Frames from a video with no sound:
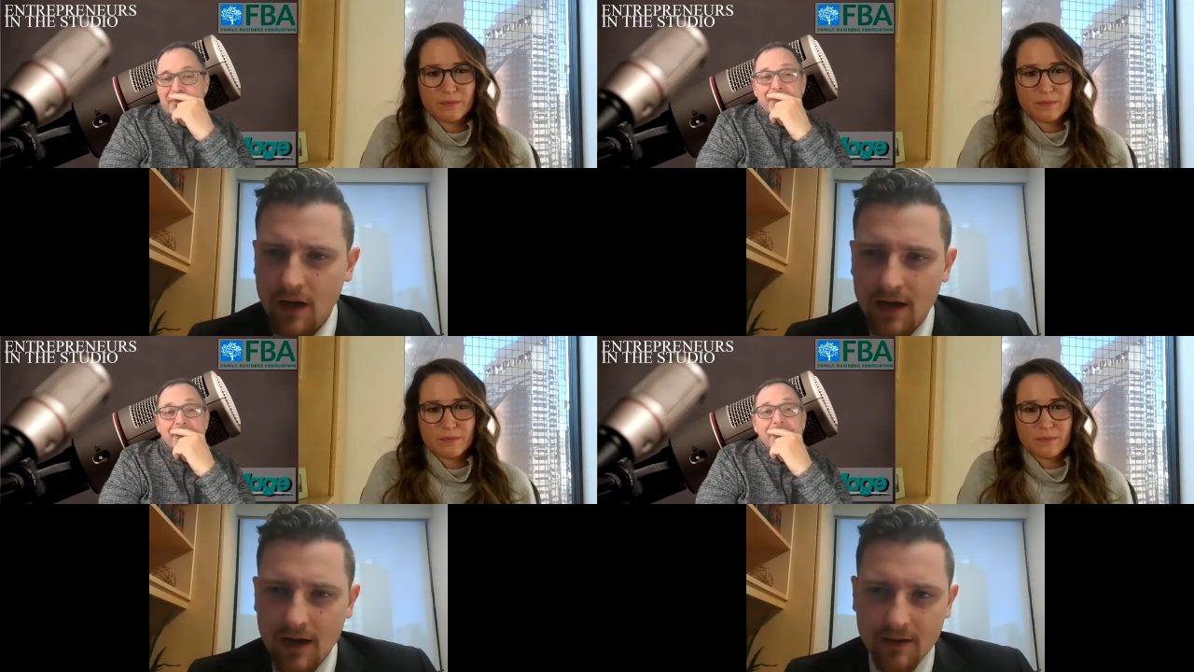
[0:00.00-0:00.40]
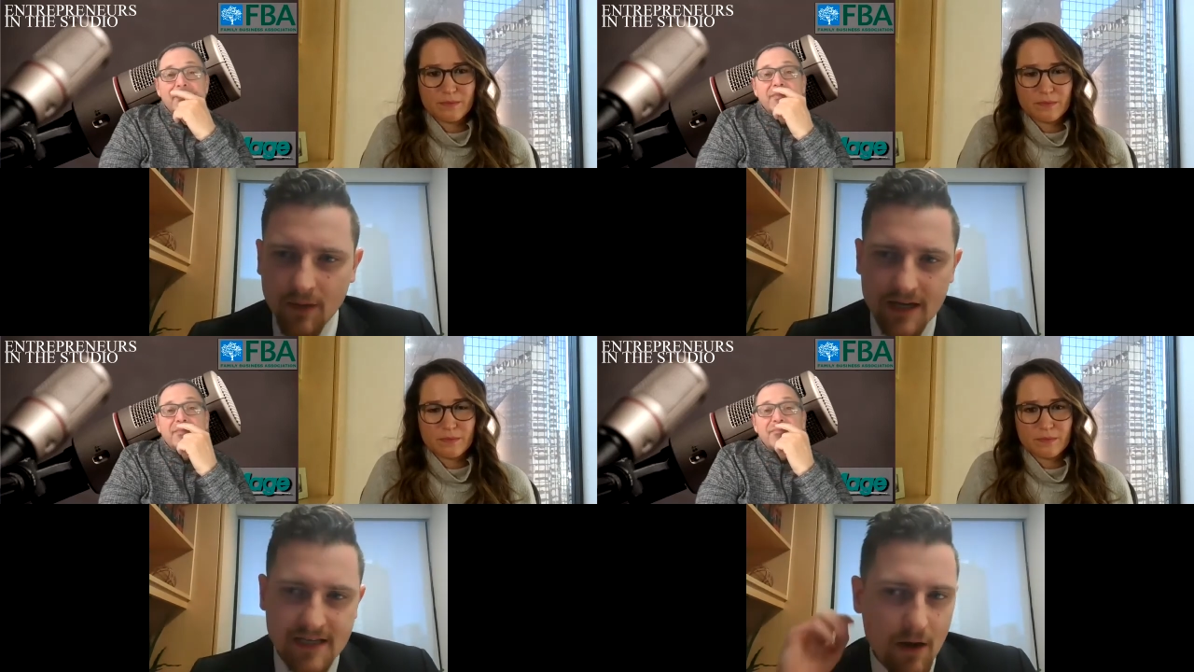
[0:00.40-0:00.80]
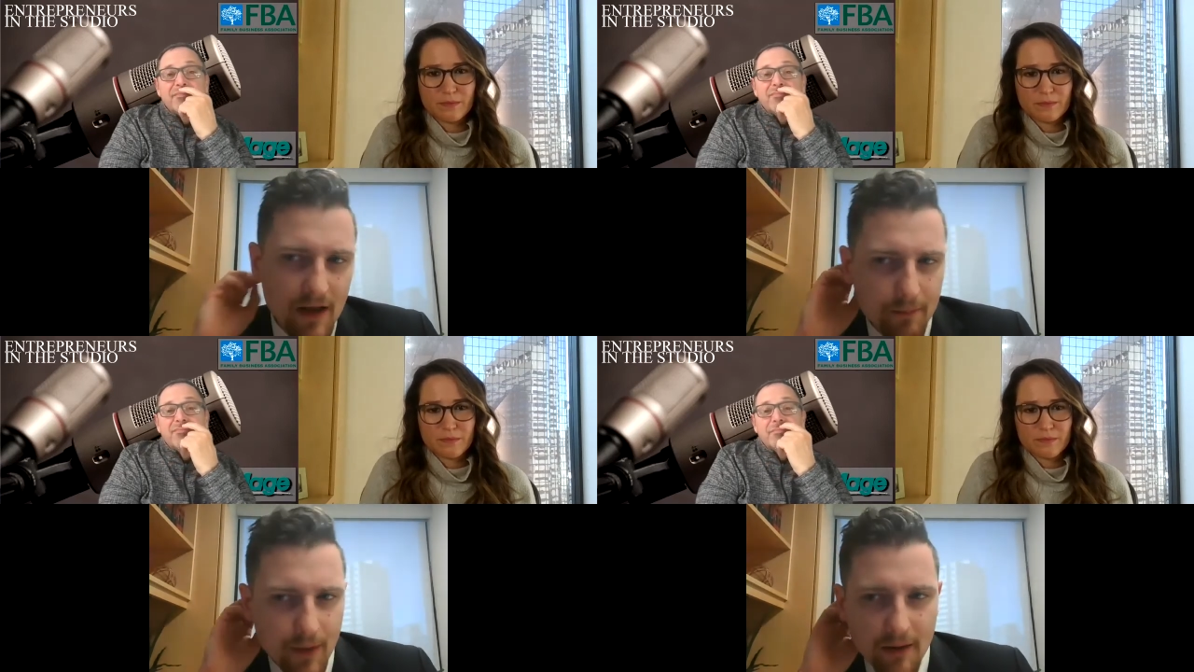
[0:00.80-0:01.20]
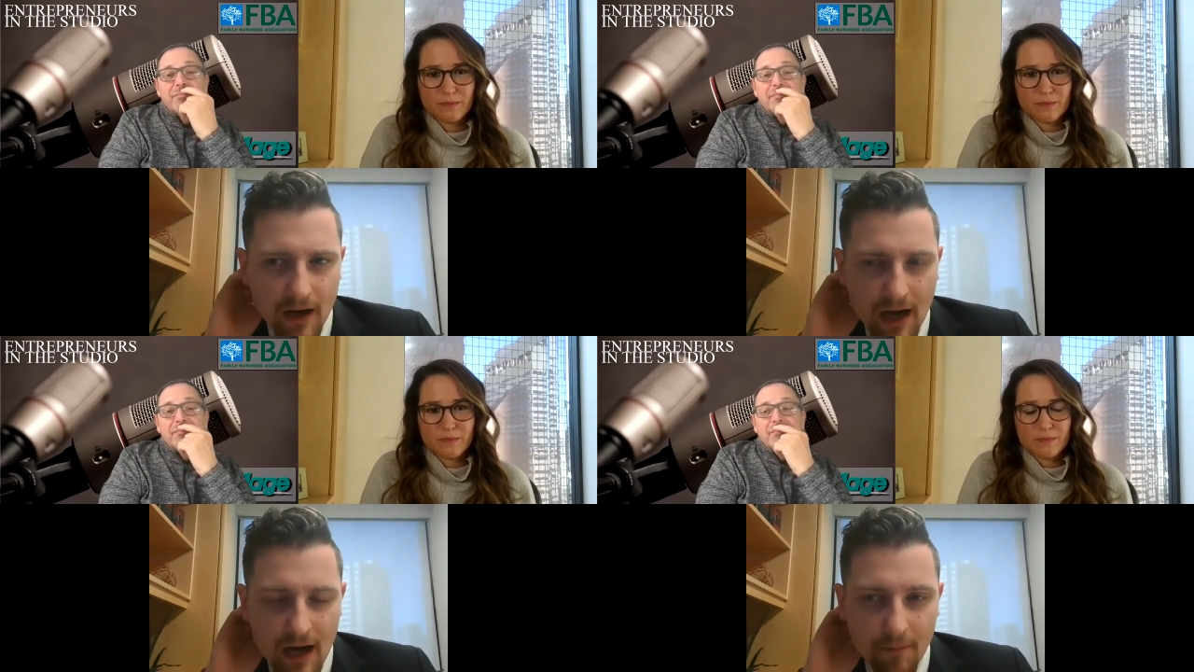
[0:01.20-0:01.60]
Speaker 1: I, I, I doubt it, but
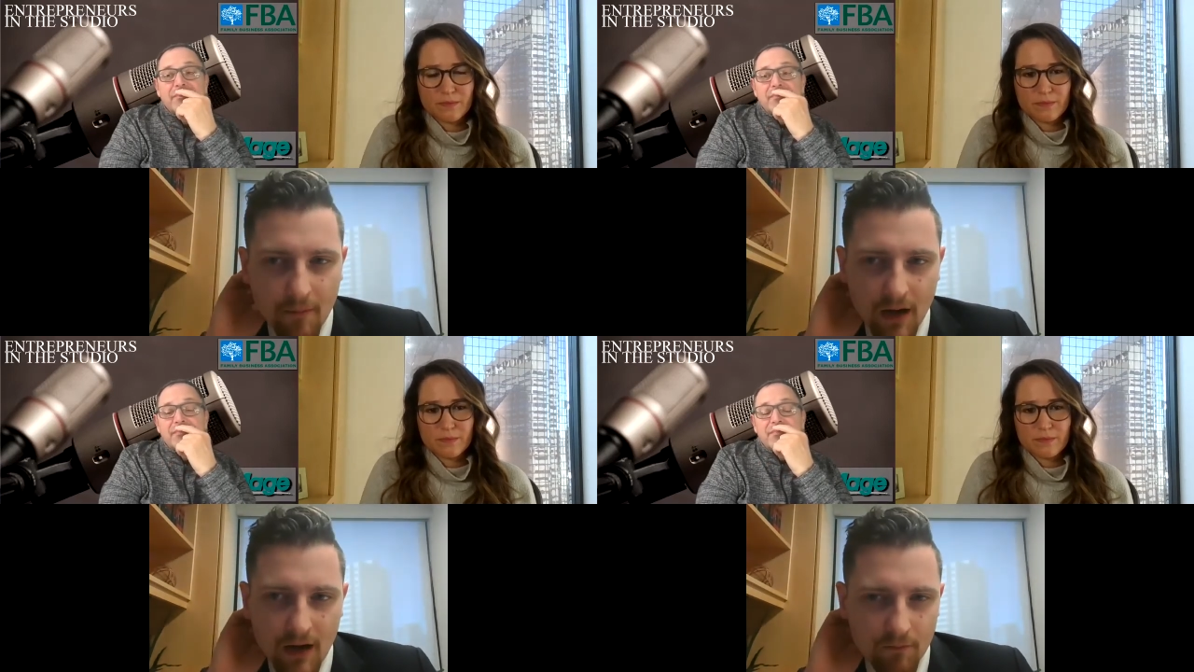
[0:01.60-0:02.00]
um,